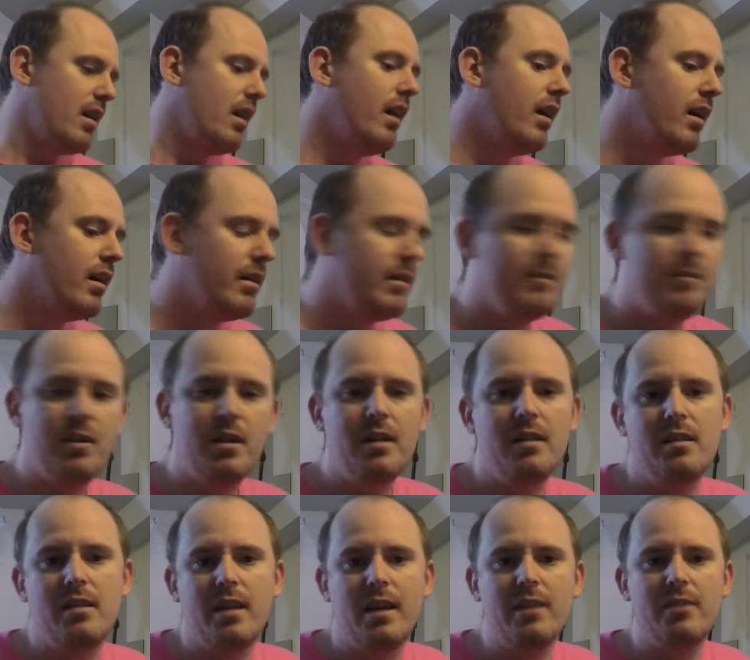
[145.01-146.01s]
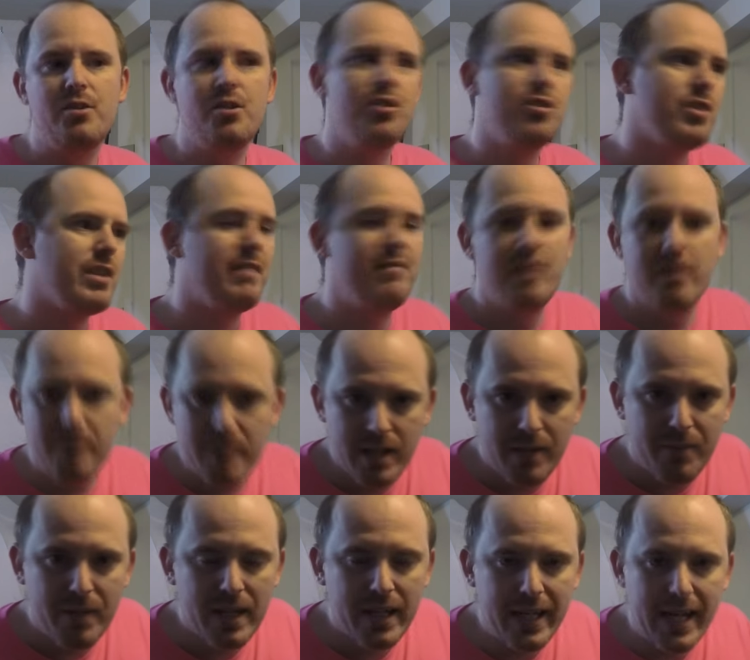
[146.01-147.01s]
Um, it's usually
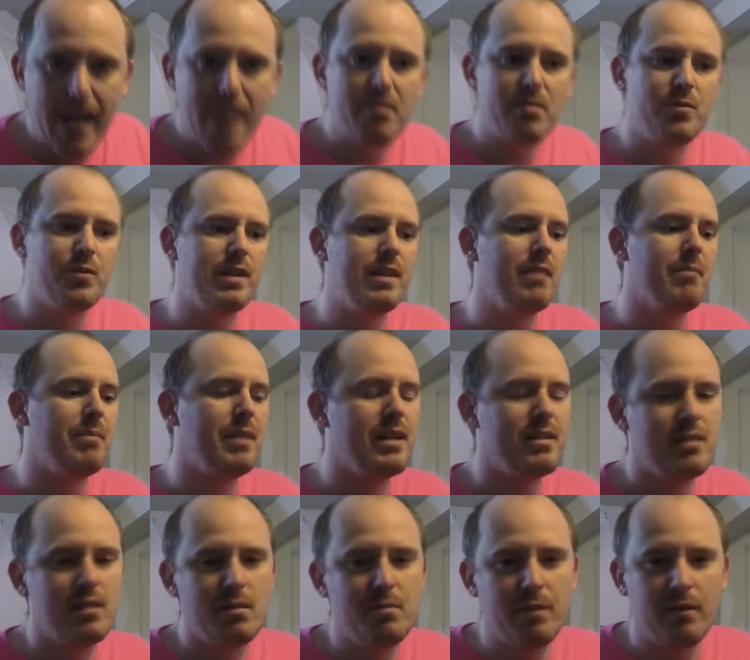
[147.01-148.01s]
fifteen minute gaps between the buses,